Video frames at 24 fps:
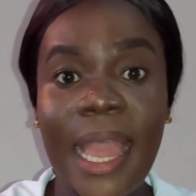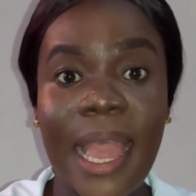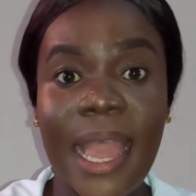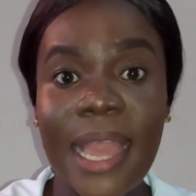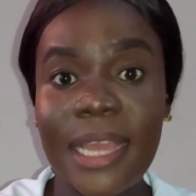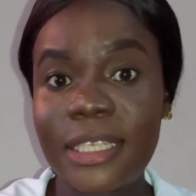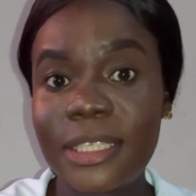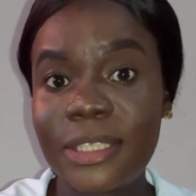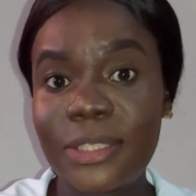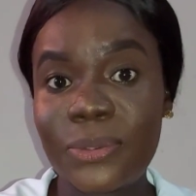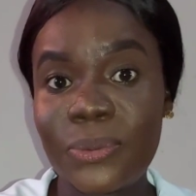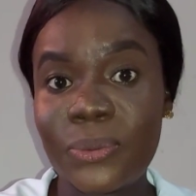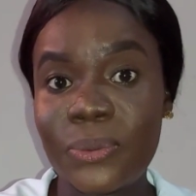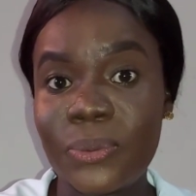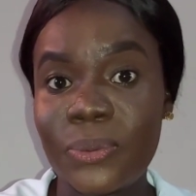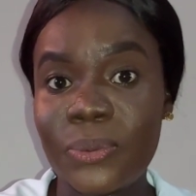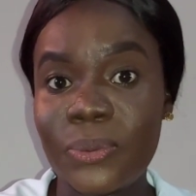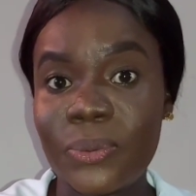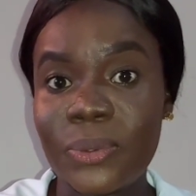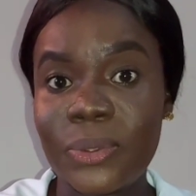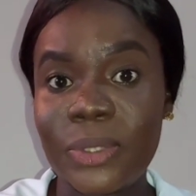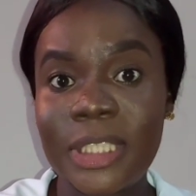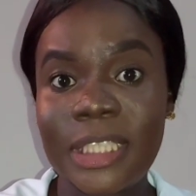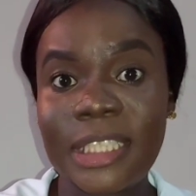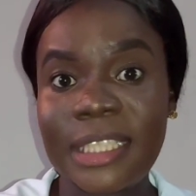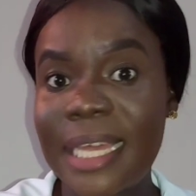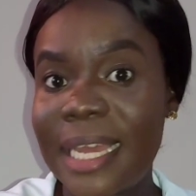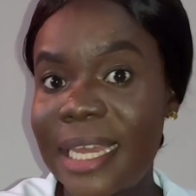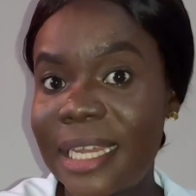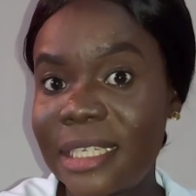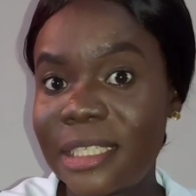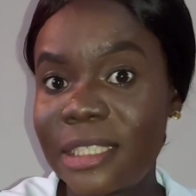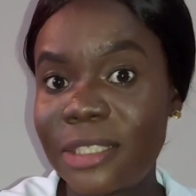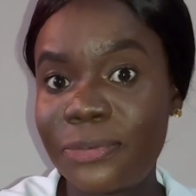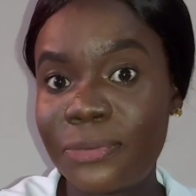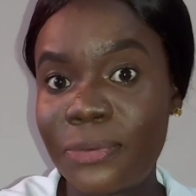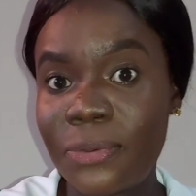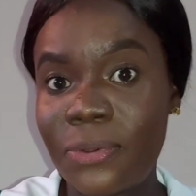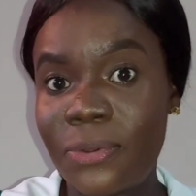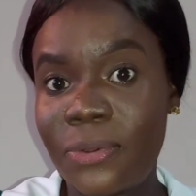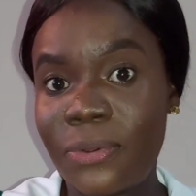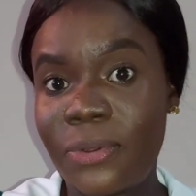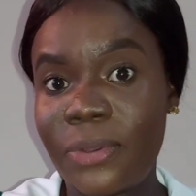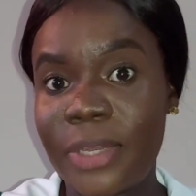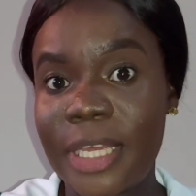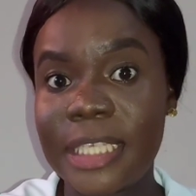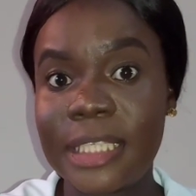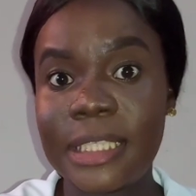asked to stand
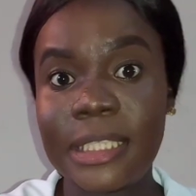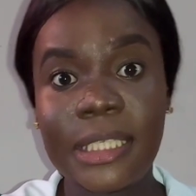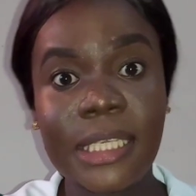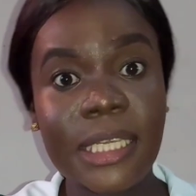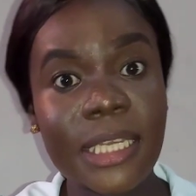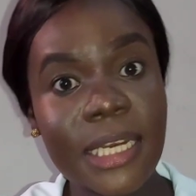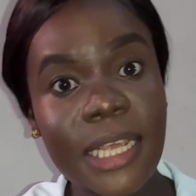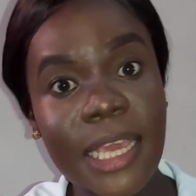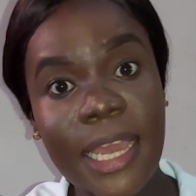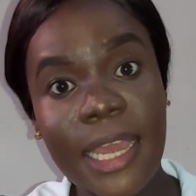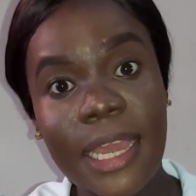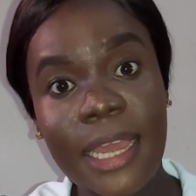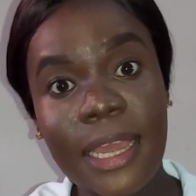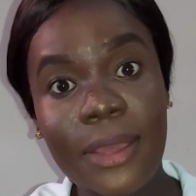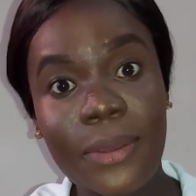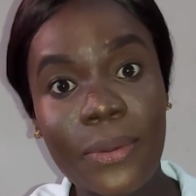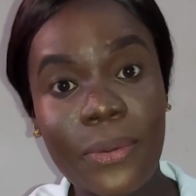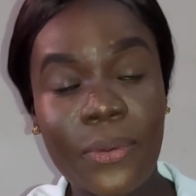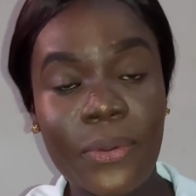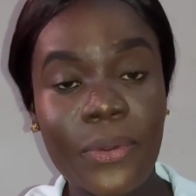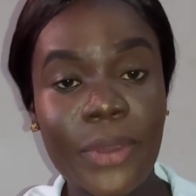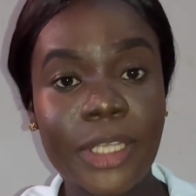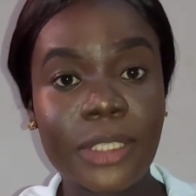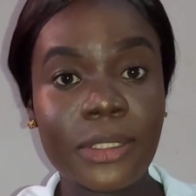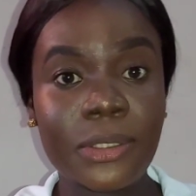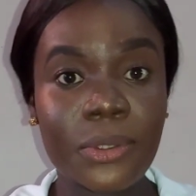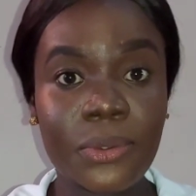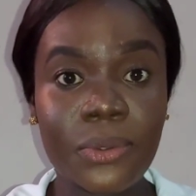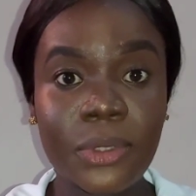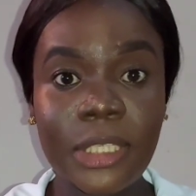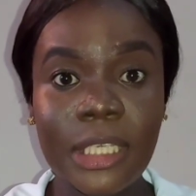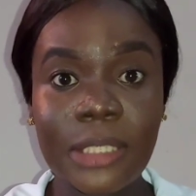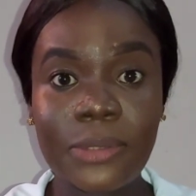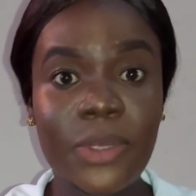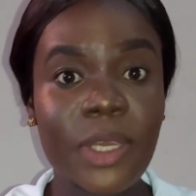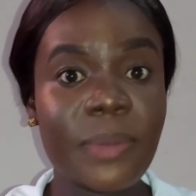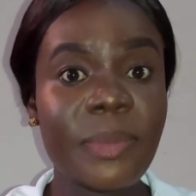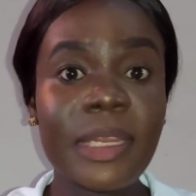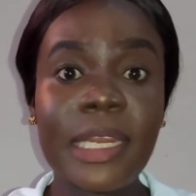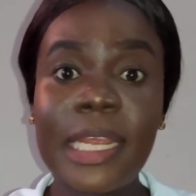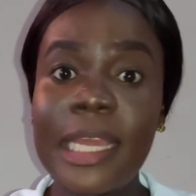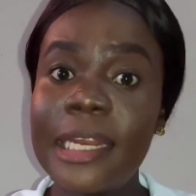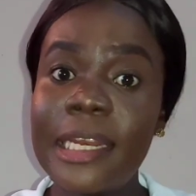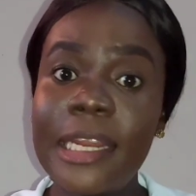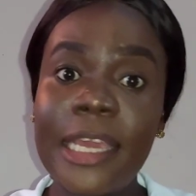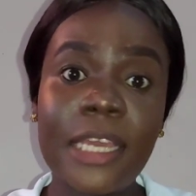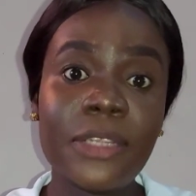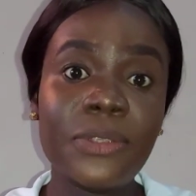for a senior or a tutor. So
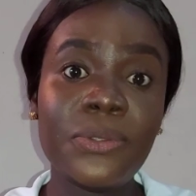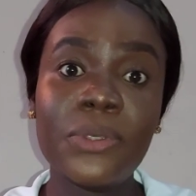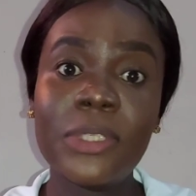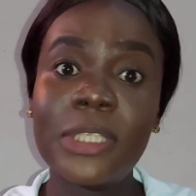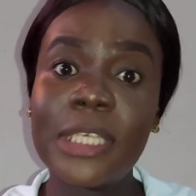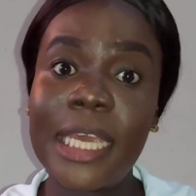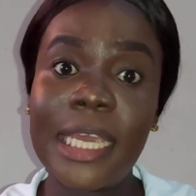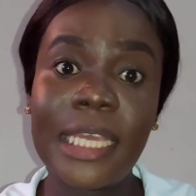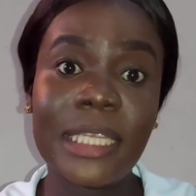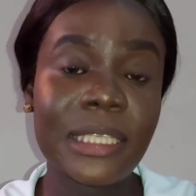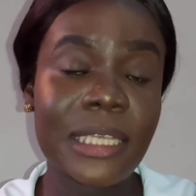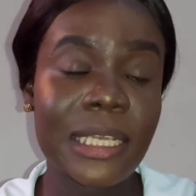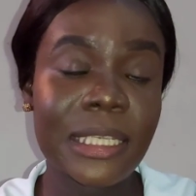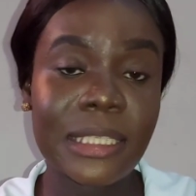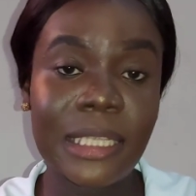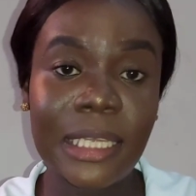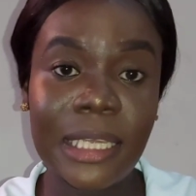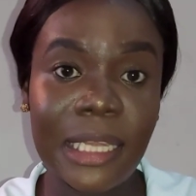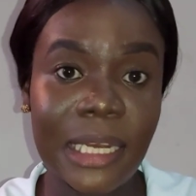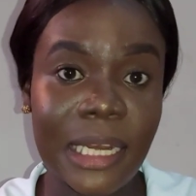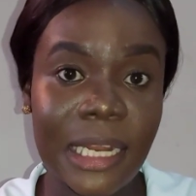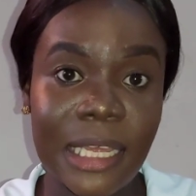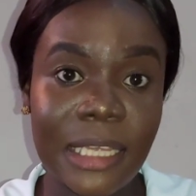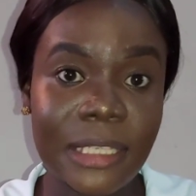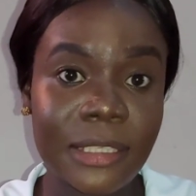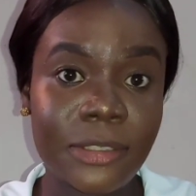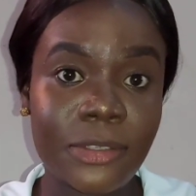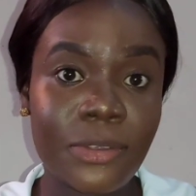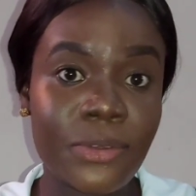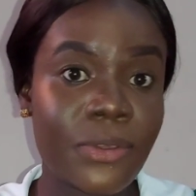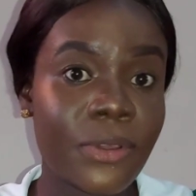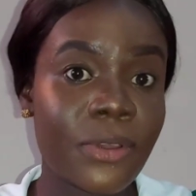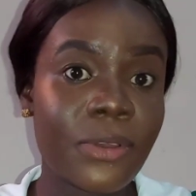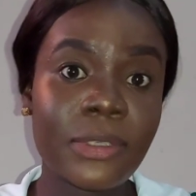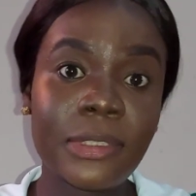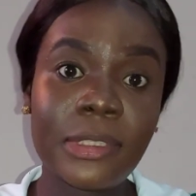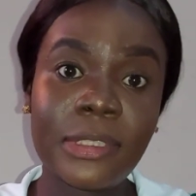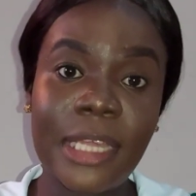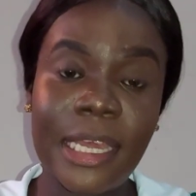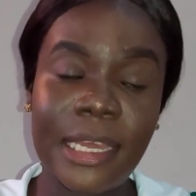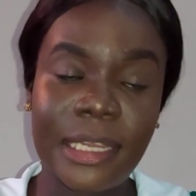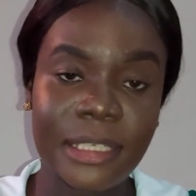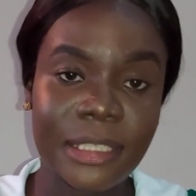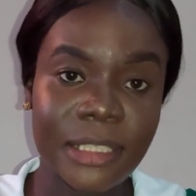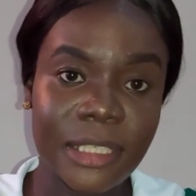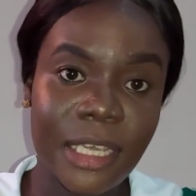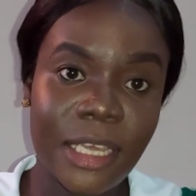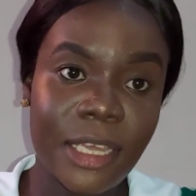immediately a tutor enters the class, you all
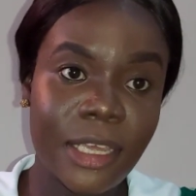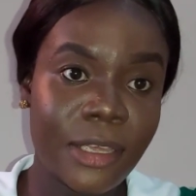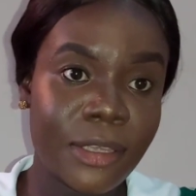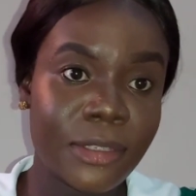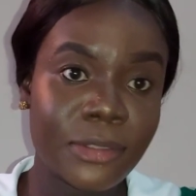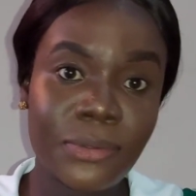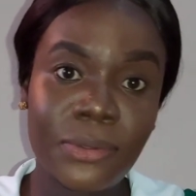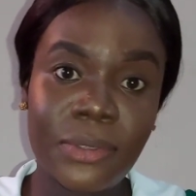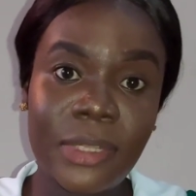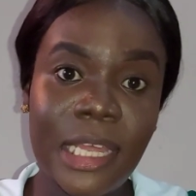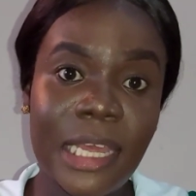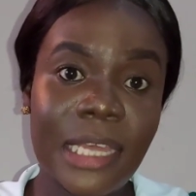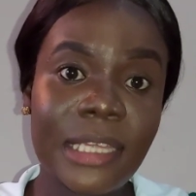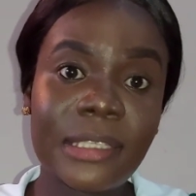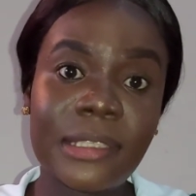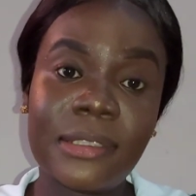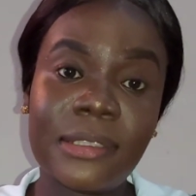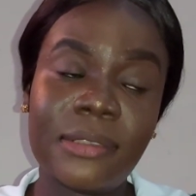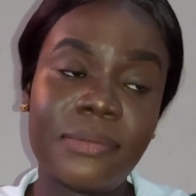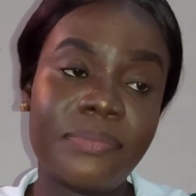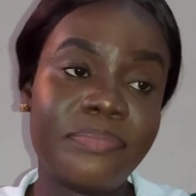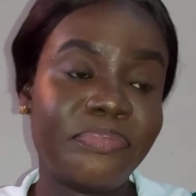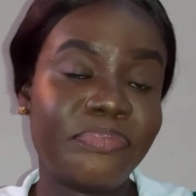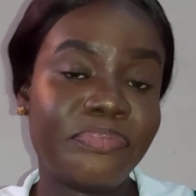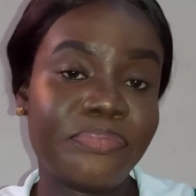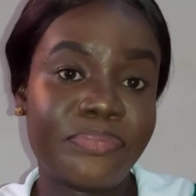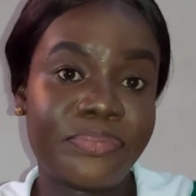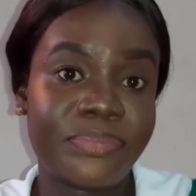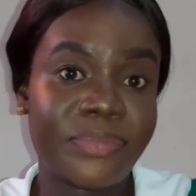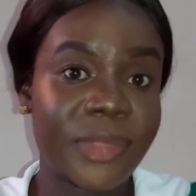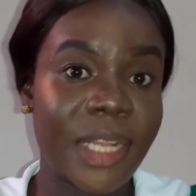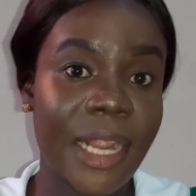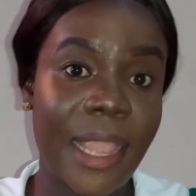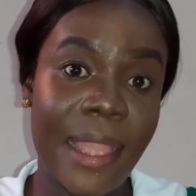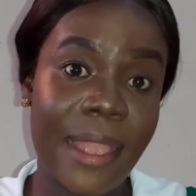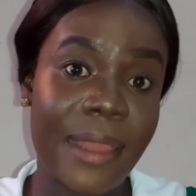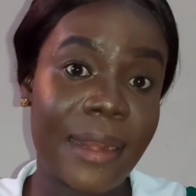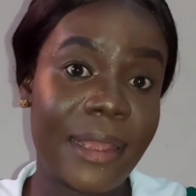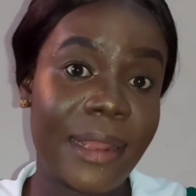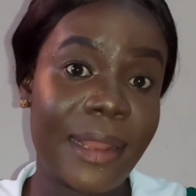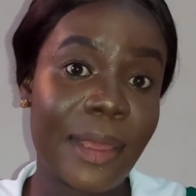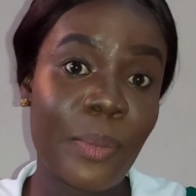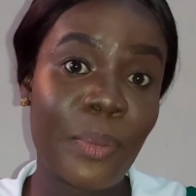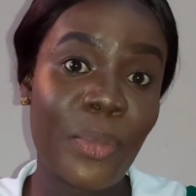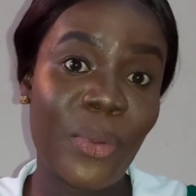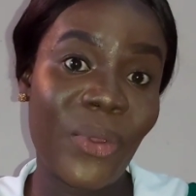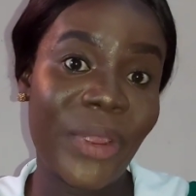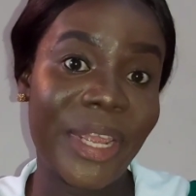stand. So that's
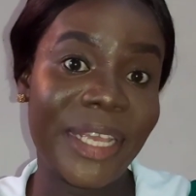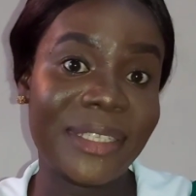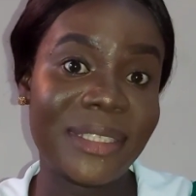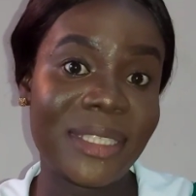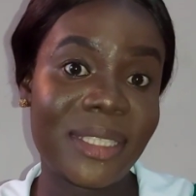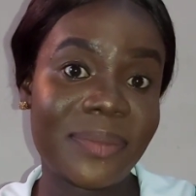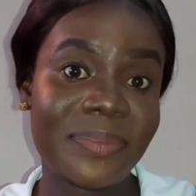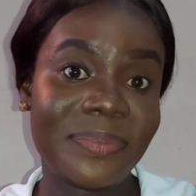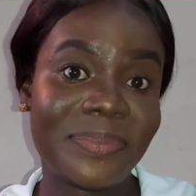another point.